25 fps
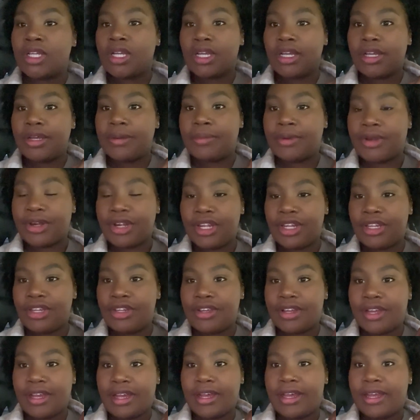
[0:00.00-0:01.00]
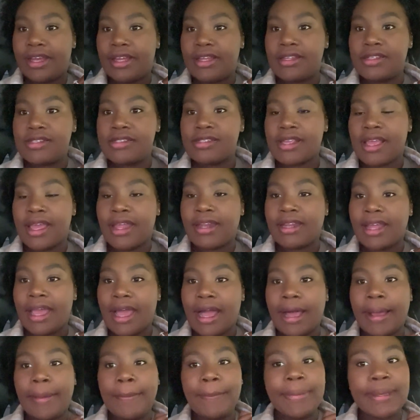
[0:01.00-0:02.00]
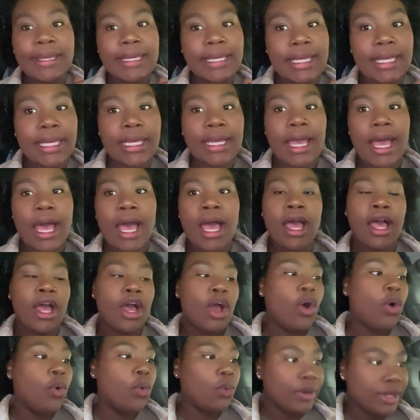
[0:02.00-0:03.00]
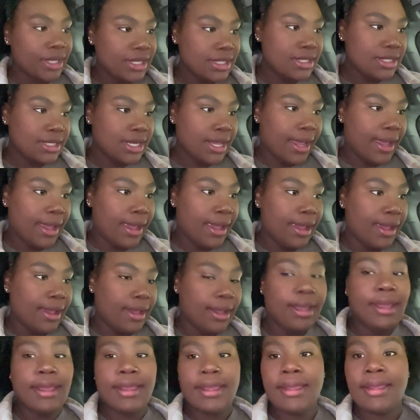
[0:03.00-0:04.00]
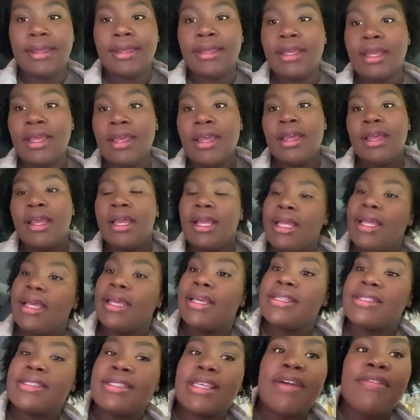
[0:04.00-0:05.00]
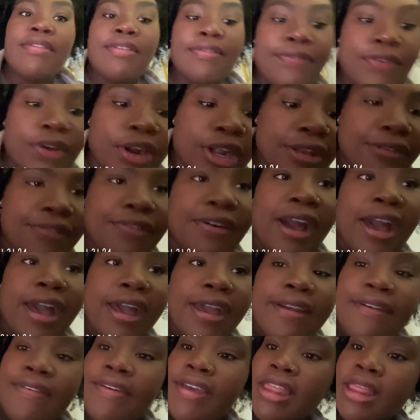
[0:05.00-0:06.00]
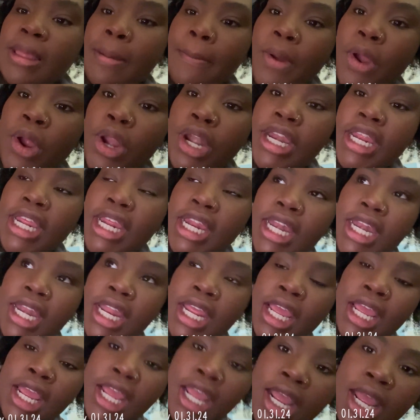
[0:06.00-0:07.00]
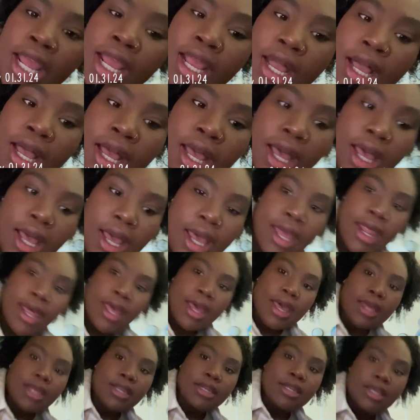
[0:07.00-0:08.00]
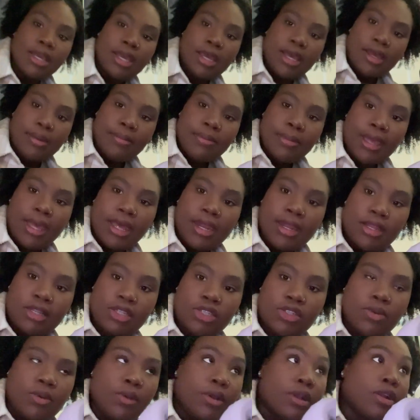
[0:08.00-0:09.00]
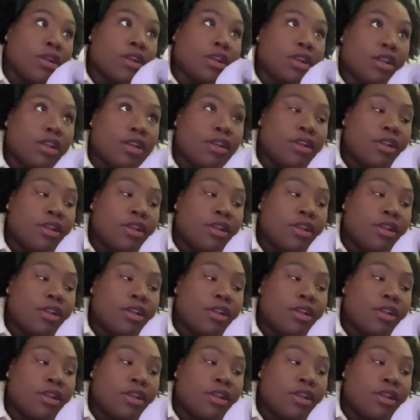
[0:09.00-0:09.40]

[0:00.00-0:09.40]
Good morning, you guys, and happy Wednesday. It's 7:45 in the morning, and I'm headed to work.